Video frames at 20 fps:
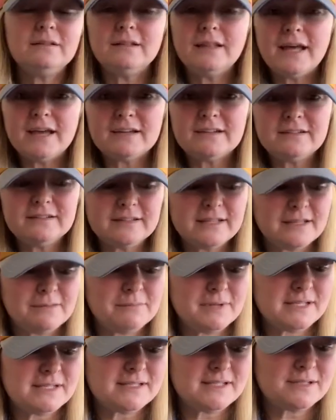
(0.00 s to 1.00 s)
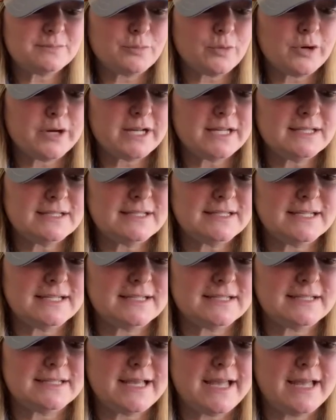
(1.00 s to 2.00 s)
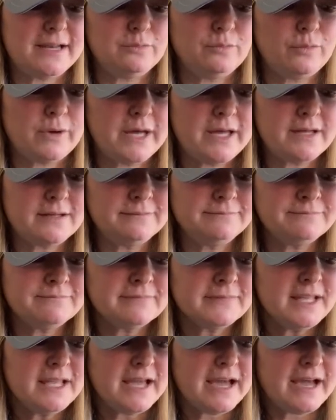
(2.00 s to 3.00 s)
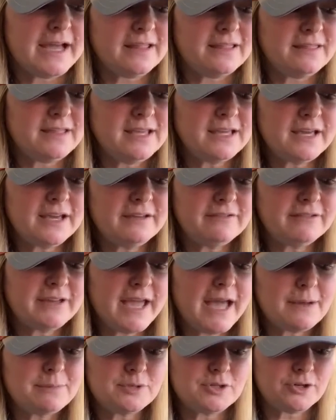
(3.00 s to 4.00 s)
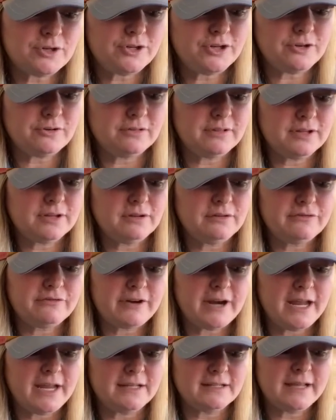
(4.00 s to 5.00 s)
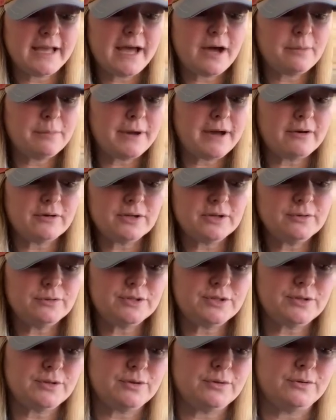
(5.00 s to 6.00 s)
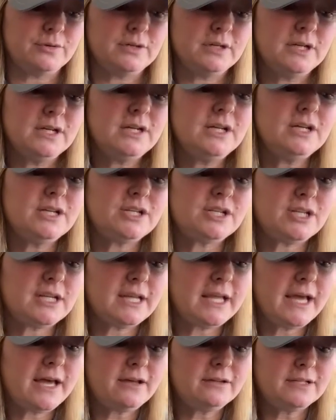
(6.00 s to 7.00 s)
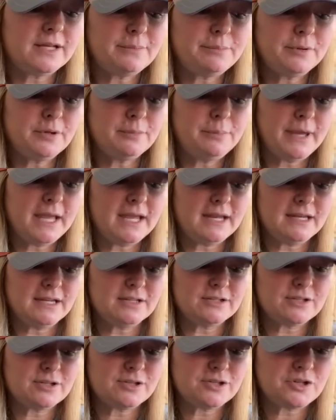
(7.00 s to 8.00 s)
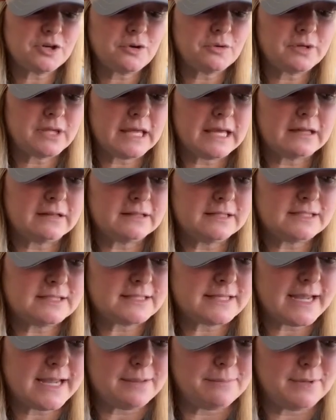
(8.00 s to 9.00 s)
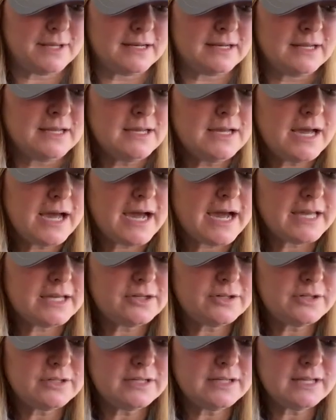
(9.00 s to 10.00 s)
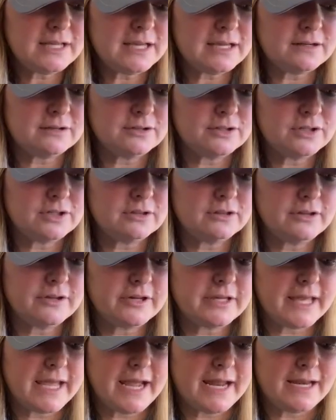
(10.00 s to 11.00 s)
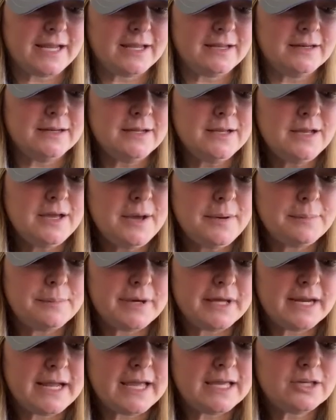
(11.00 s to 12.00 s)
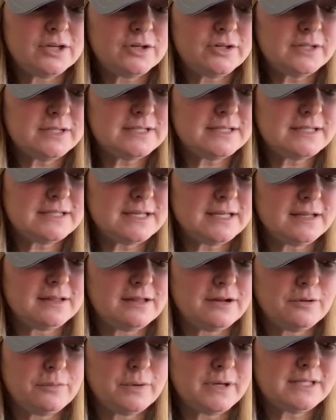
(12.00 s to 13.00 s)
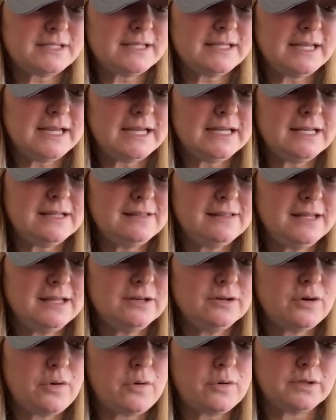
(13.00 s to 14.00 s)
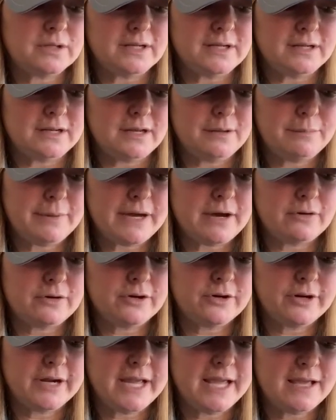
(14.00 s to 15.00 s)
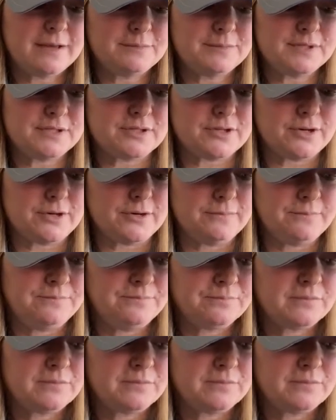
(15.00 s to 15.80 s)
Luckily, Mrs. Morgenstein said, well, I think I've captured your little friend. How about you two? She held up her painting to show Gail and Simon. I couldn't get a good look at it, but I could see there wasn't anything golden about her hamster.